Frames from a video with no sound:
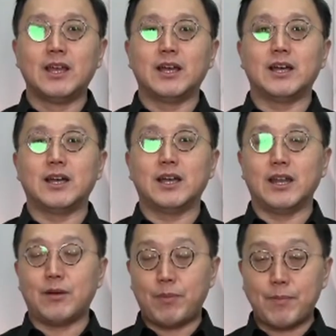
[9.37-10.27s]

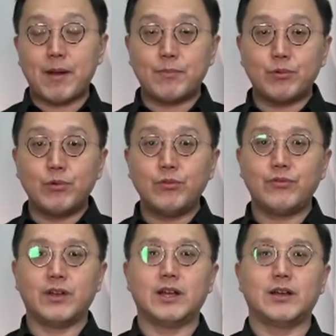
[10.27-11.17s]
at our pop-up
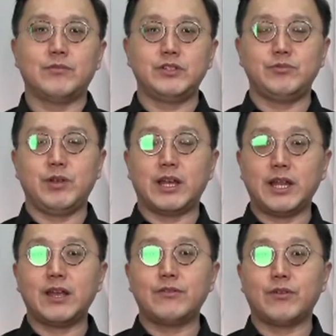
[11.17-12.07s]
booth, which we are
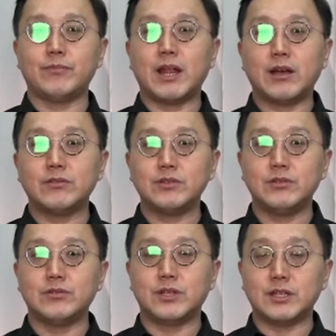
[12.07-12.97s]
there from now
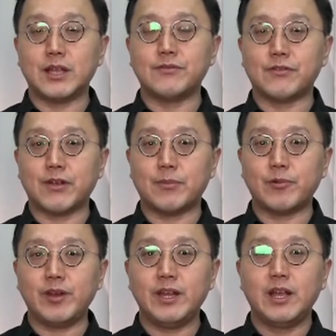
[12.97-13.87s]
to the 10th of
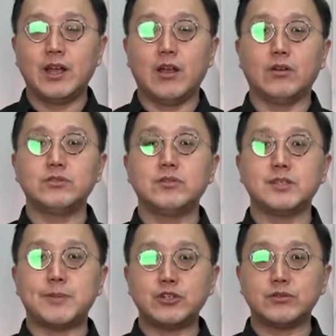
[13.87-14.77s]
February. Also a
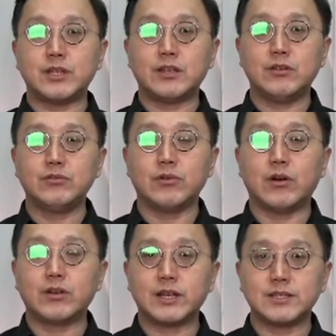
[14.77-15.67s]
special thank you to
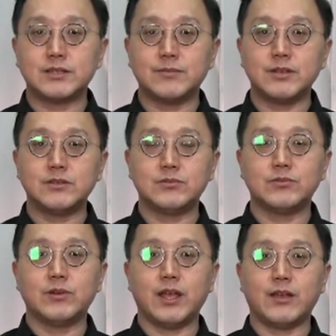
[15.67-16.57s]
all customers
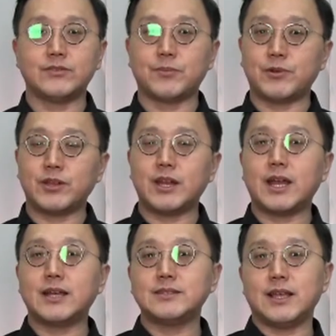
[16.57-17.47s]
who have supported
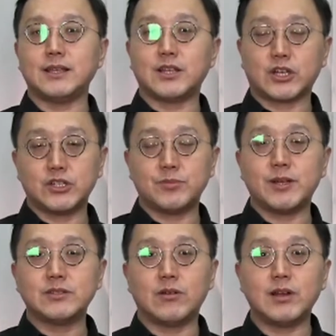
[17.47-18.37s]
us at
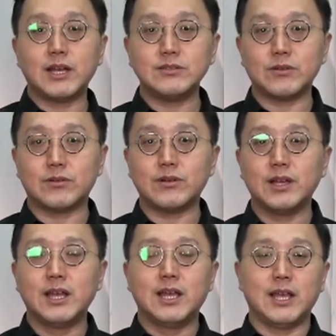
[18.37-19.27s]
Takashimaya's online
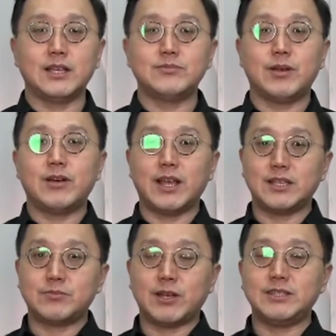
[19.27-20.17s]
store as well
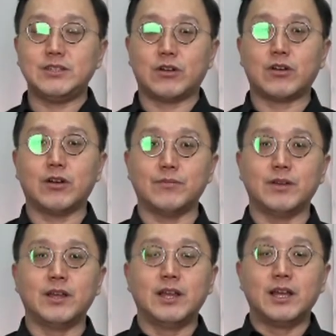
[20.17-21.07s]
as
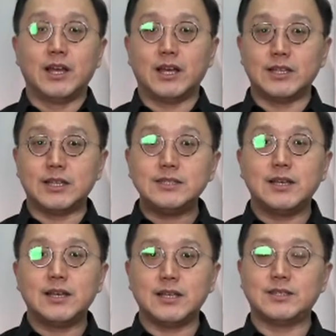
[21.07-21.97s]
PriceTea.com. This
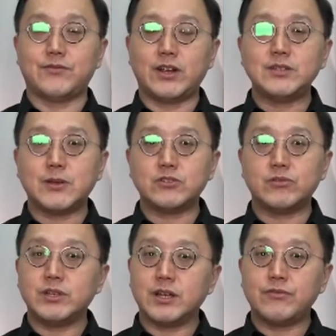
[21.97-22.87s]
year is a very
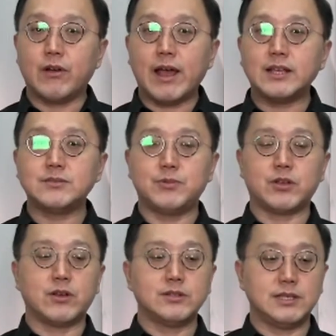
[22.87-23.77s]
special year for us
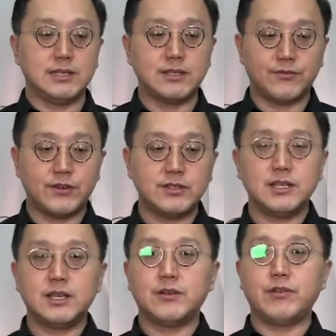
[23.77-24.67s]
because it's the first
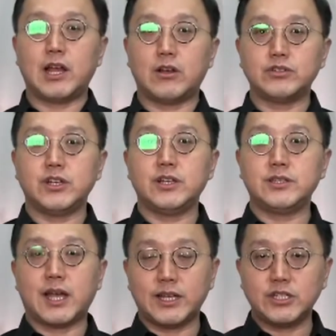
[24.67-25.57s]
year we are
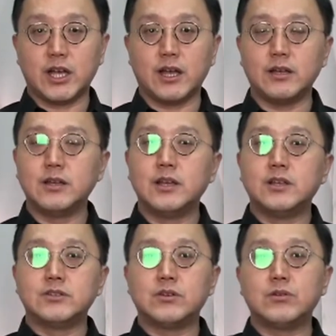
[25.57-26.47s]
launching Thai Cha.
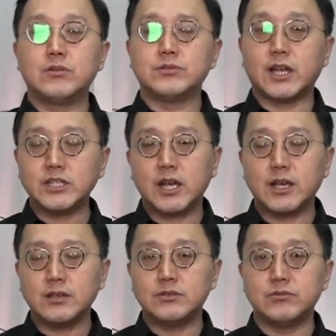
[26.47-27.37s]
So Thai Cha,
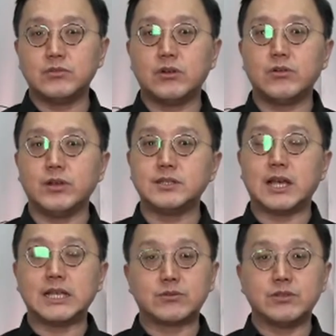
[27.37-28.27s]
as you know, is
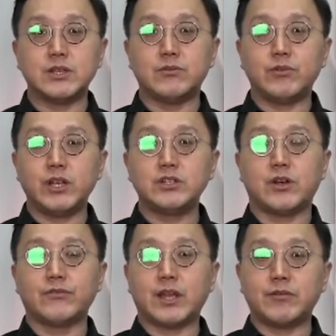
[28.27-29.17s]
our exquisite range
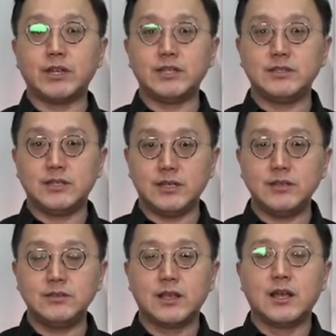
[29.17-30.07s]
of Taiwanese
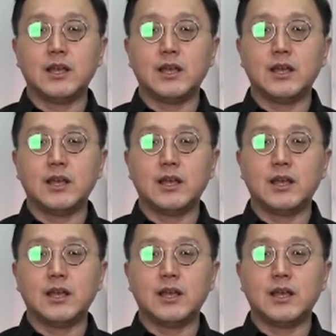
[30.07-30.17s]
teas,